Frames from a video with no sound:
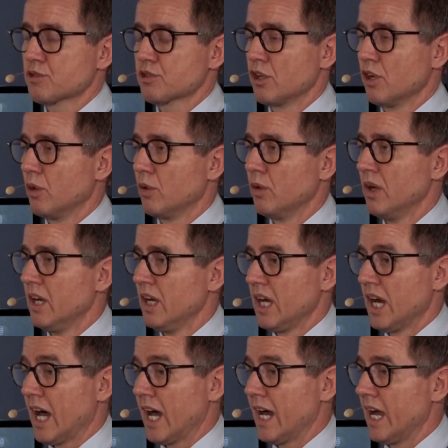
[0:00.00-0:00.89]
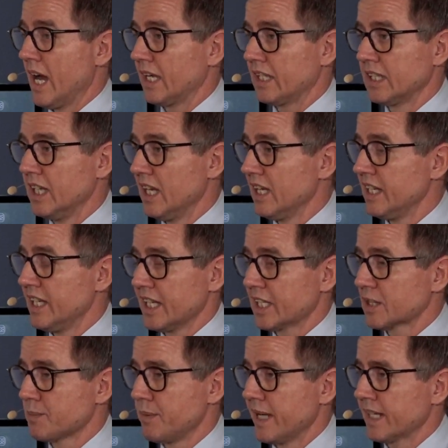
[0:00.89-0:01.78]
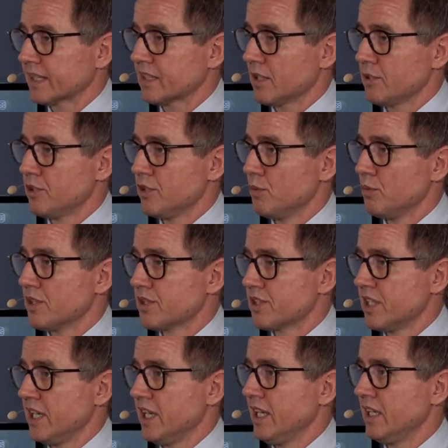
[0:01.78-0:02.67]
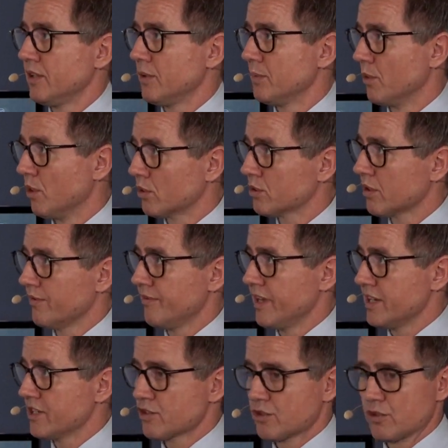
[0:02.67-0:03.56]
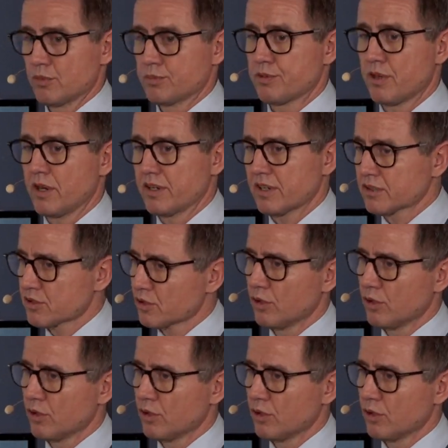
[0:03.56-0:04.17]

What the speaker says: So I clearly expect that you will see the more conventional products.